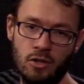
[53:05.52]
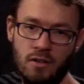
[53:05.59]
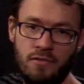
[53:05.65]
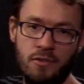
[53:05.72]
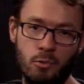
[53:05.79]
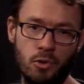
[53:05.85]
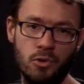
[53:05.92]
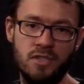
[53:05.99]
all of
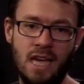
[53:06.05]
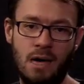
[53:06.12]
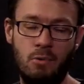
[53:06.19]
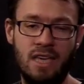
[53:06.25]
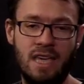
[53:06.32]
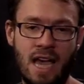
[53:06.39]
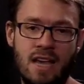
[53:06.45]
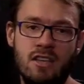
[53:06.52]
the rules that
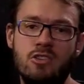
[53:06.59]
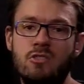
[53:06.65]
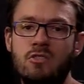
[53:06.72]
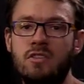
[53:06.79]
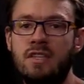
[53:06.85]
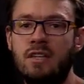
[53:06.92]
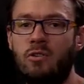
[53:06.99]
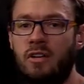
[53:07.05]
we can
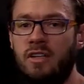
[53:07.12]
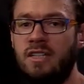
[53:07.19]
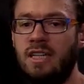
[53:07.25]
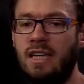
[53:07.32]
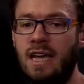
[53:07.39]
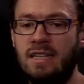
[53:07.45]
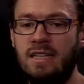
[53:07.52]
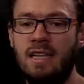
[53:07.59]
use in order to
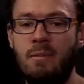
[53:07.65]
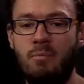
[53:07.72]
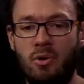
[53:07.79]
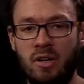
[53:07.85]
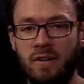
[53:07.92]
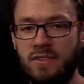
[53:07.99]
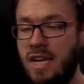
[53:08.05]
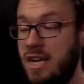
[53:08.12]
get to that
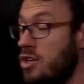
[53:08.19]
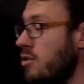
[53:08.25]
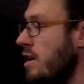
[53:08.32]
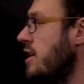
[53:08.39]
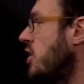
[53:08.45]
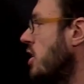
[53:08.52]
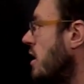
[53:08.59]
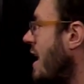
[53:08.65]
point of
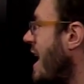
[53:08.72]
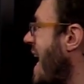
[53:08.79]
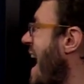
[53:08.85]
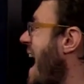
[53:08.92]
saturation,